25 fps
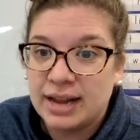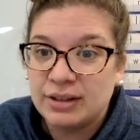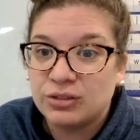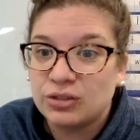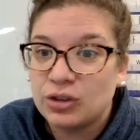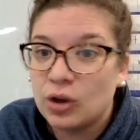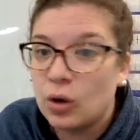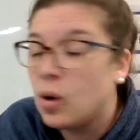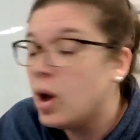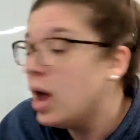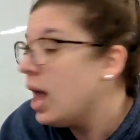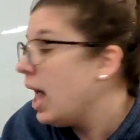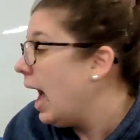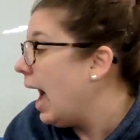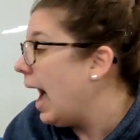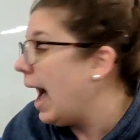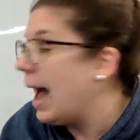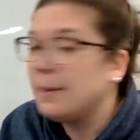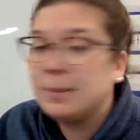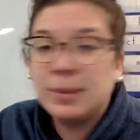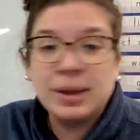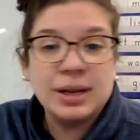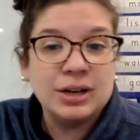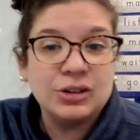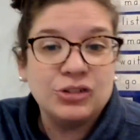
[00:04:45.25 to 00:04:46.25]
So I'm
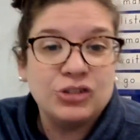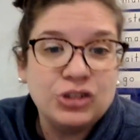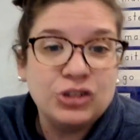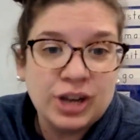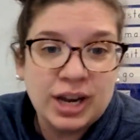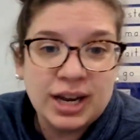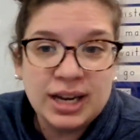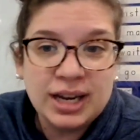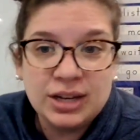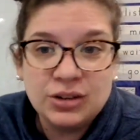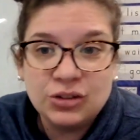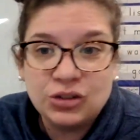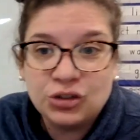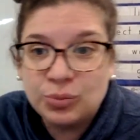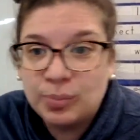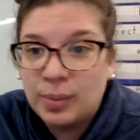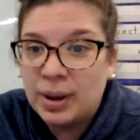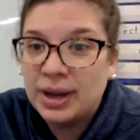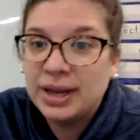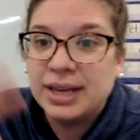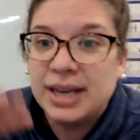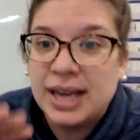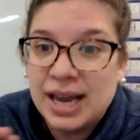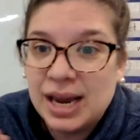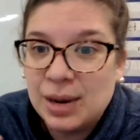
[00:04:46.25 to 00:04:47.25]
going to change my
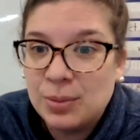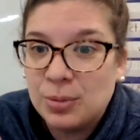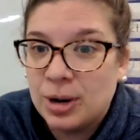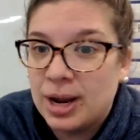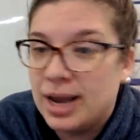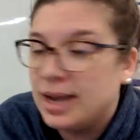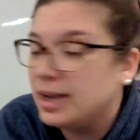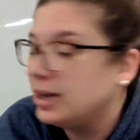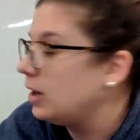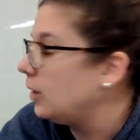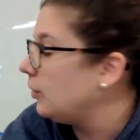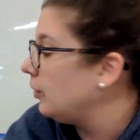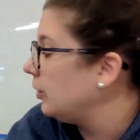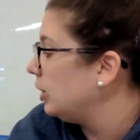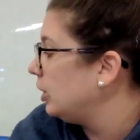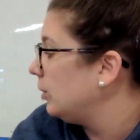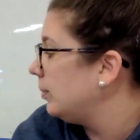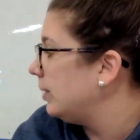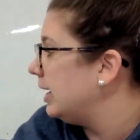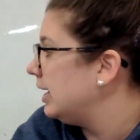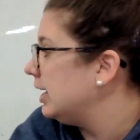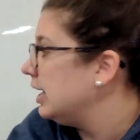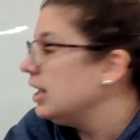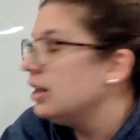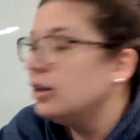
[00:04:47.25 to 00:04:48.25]
camera angle a little
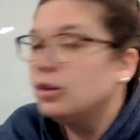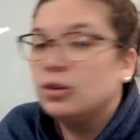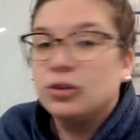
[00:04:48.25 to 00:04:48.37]
bit